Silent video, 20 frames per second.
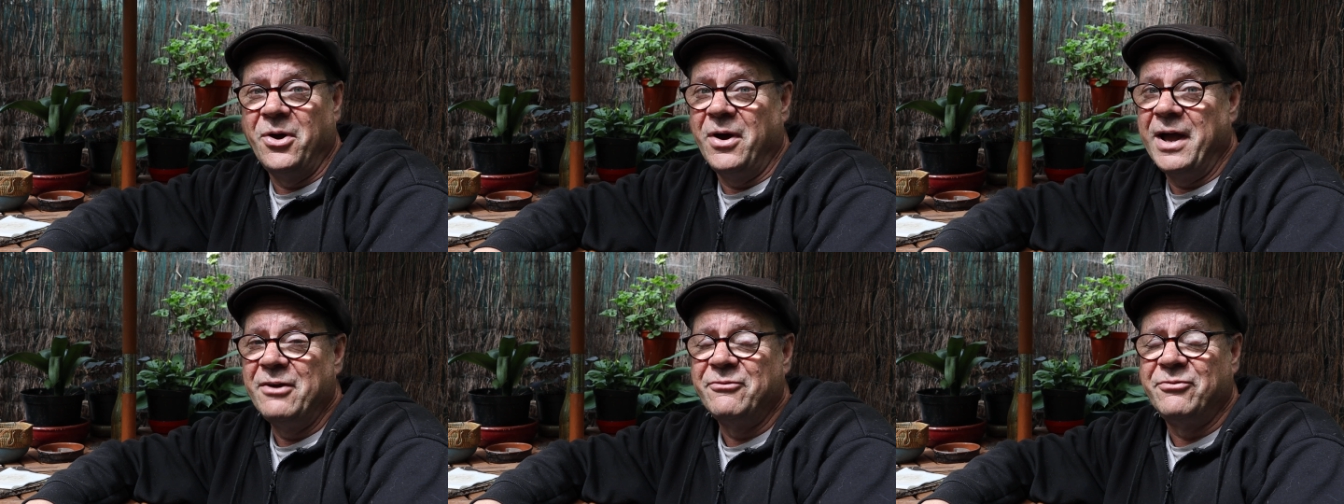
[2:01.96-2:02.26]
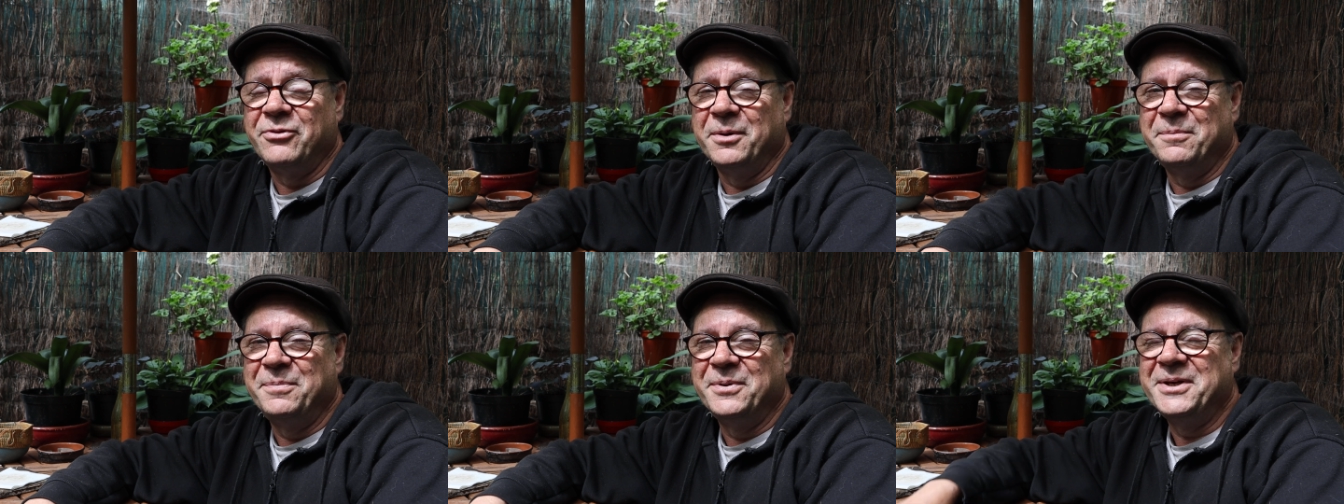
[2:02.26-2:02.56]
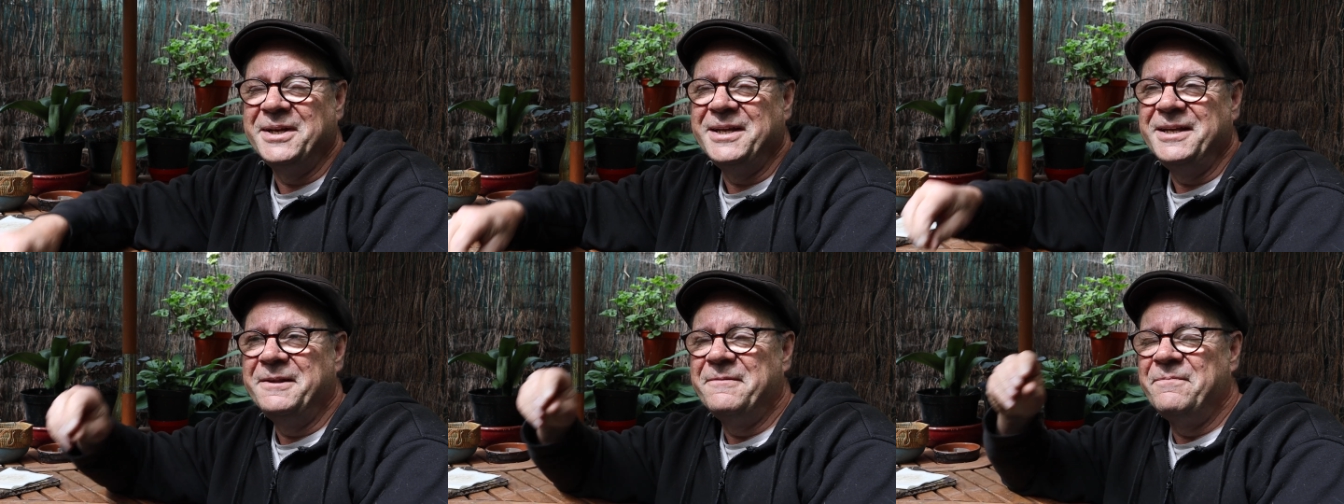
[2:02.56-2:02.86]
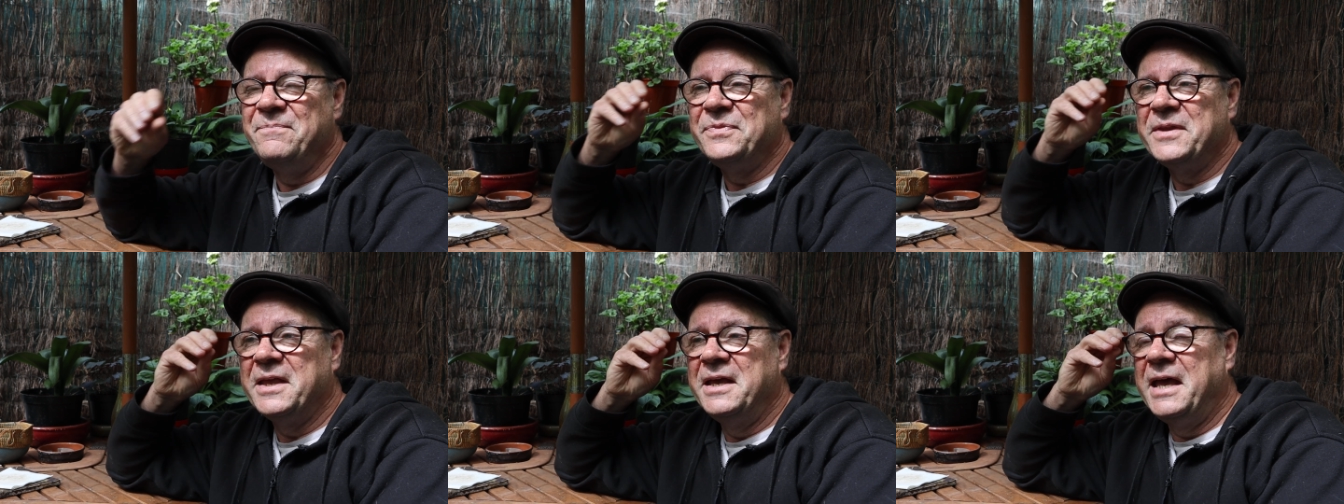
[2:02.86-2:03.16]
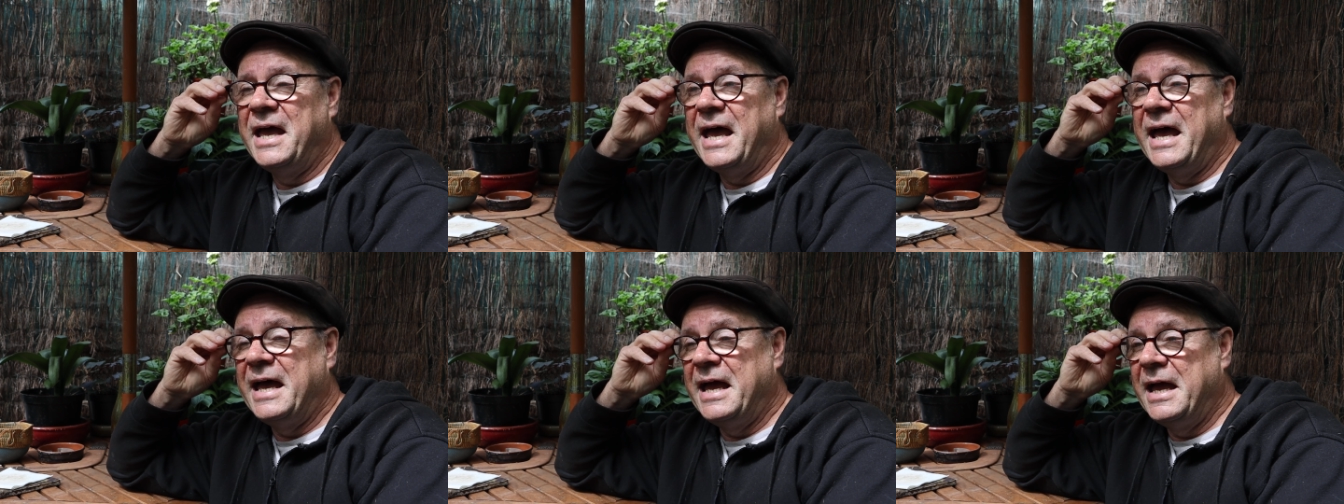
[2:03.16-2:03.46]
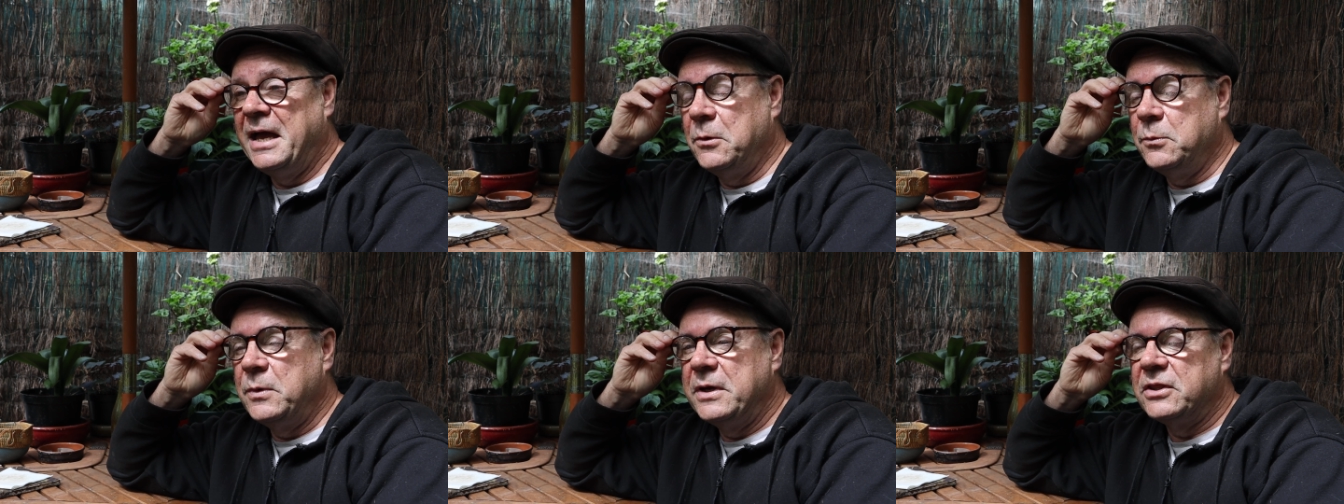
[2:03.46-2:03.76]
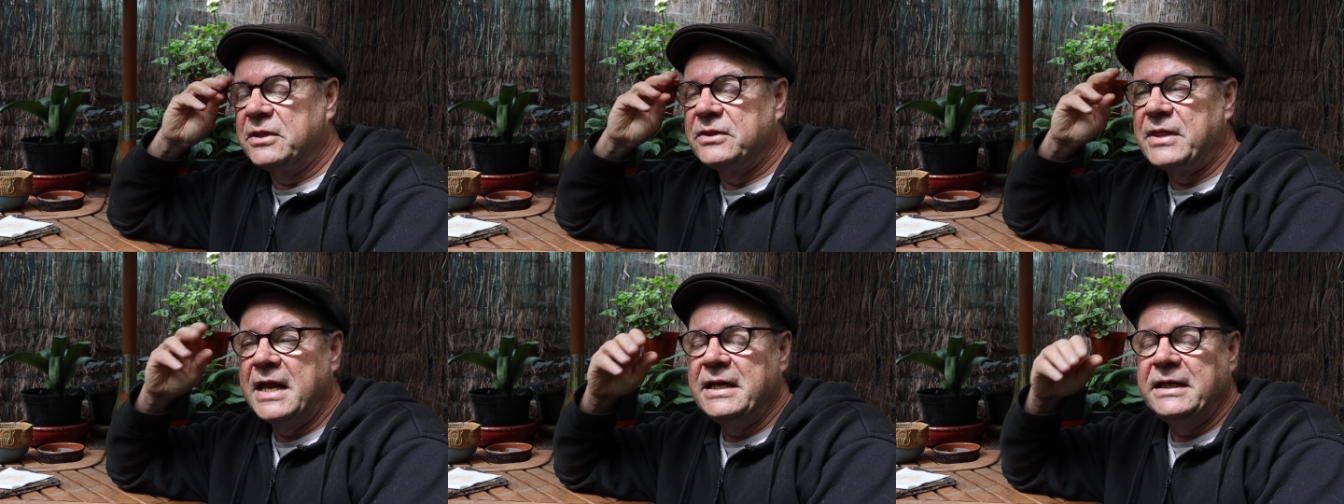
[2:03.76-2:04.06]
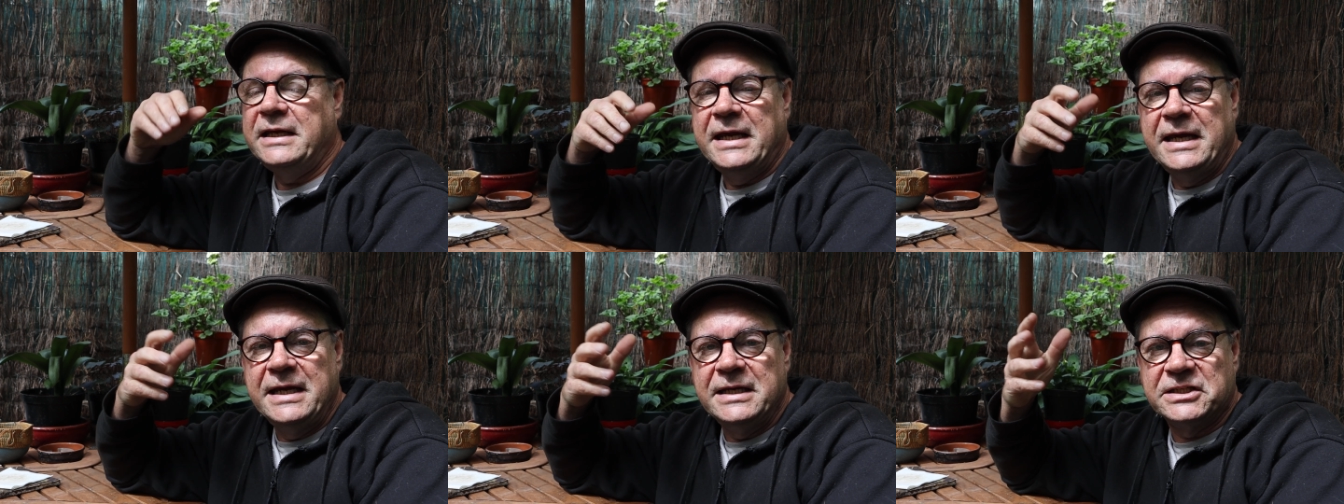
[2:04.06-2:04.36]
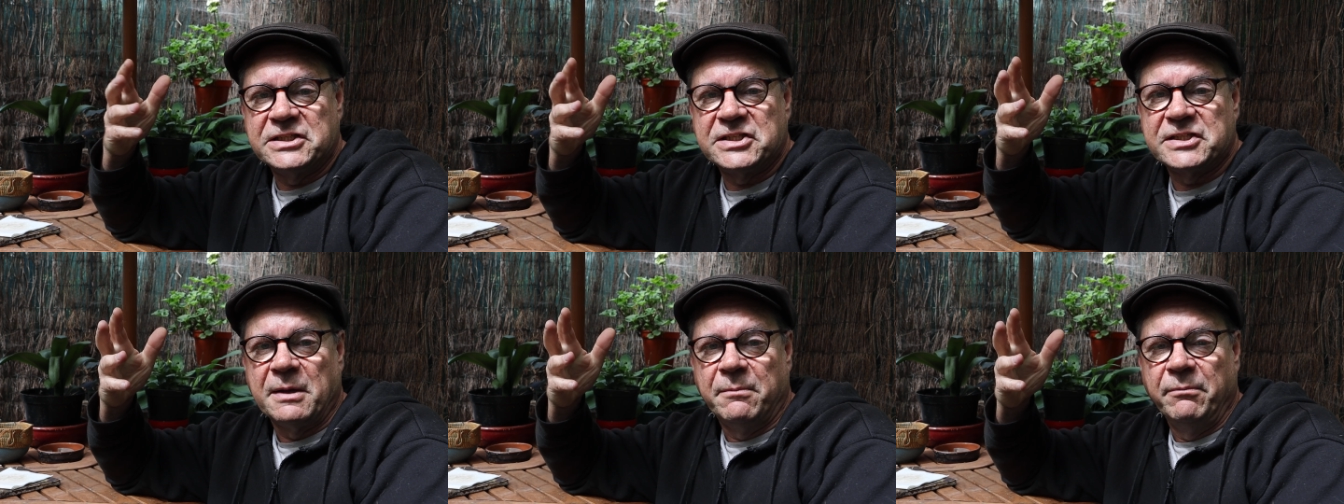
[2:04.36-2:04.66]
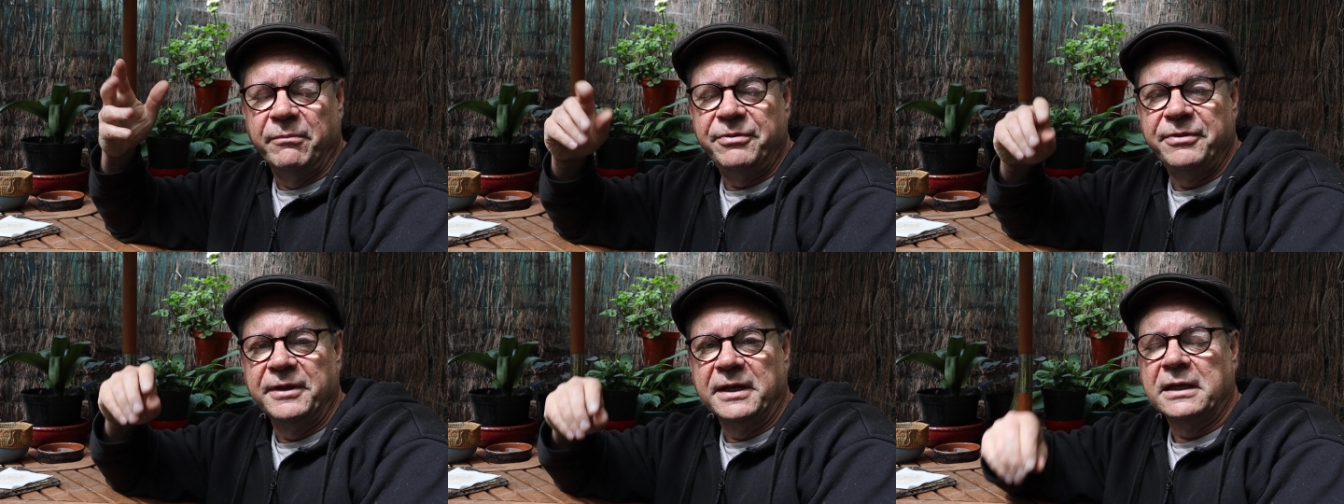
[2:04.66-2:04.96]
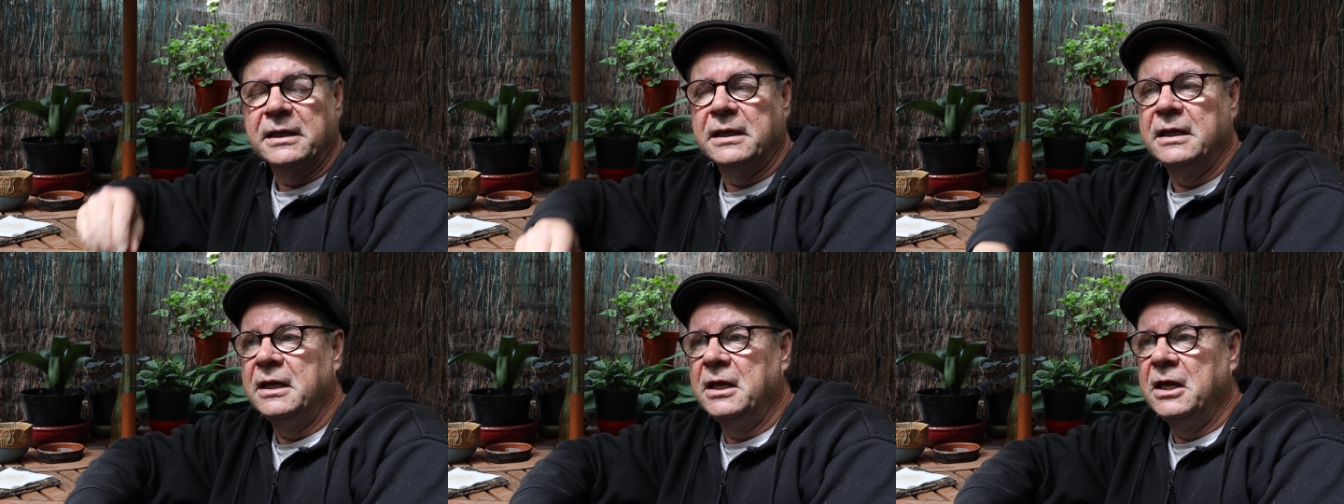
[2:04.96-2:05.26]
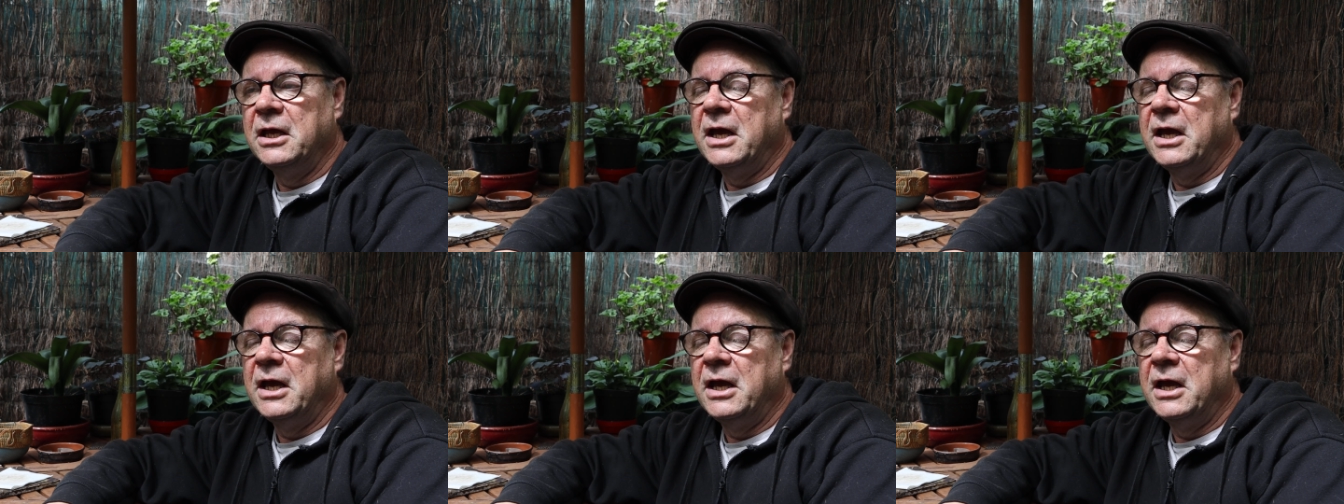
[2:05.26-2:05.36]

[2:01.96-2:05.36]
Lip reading: not everybody. We then eat something,